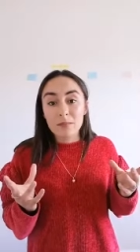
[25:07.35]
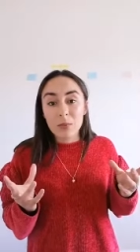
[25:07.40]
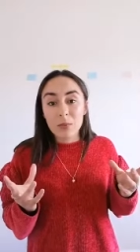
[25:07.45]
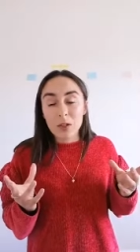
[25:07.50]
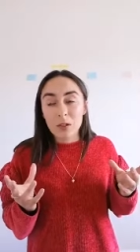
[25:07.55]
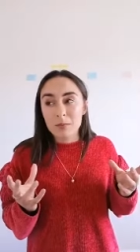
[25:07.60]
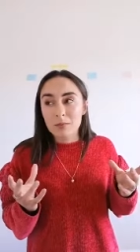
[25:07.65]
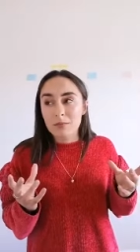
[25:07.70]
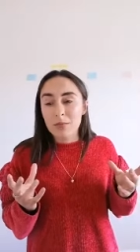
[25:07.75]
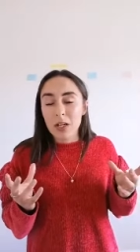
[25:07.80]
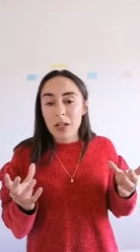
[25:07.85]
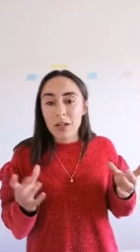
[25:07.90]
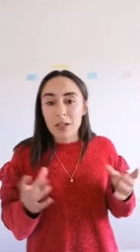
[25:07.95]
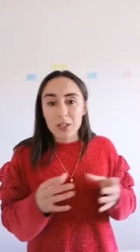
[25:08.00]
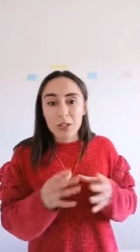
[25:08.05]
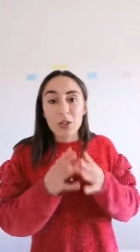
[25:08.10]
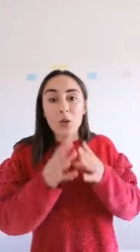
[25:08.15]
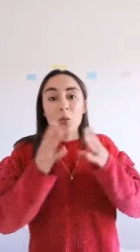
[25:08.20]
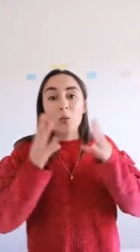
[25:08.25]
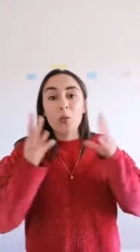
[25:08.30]
or not
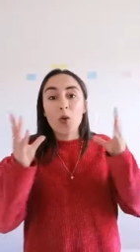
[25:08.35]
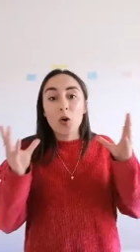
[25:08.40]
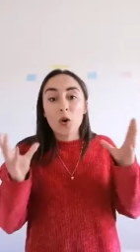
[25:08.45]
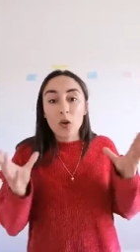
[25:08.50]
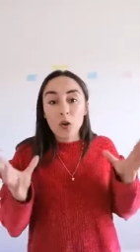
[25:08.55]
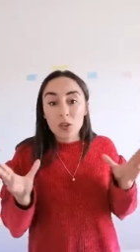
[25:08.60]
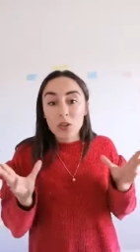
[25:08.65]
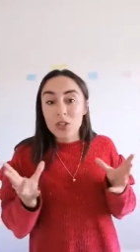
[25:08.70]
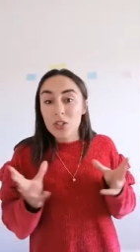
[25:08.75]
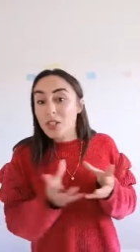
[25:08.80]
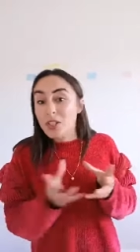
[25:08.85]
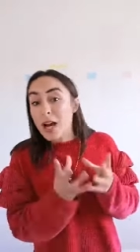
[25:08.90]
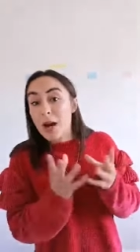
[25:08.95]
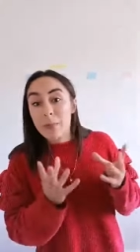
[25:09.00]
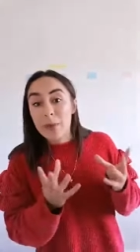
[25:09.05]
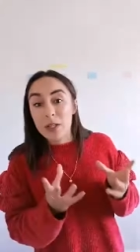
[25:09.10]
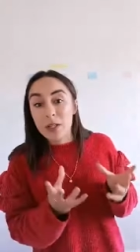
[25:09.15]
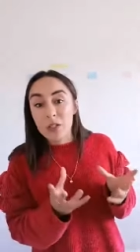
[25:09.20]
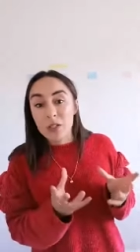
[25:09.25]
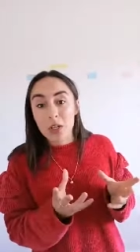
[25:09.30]
national world
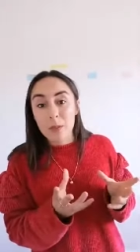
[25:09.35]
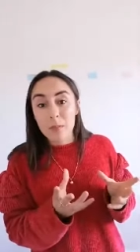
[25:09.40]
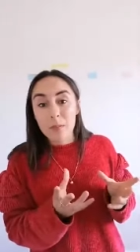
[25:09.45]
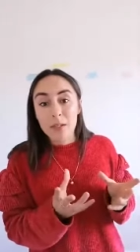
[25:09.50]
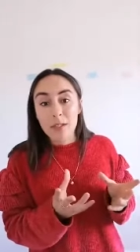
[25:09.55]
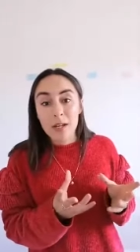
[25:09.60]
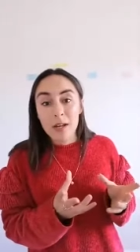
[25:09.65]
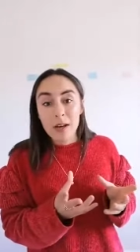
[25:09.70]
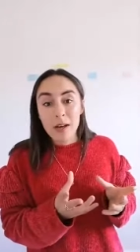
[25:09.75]
championships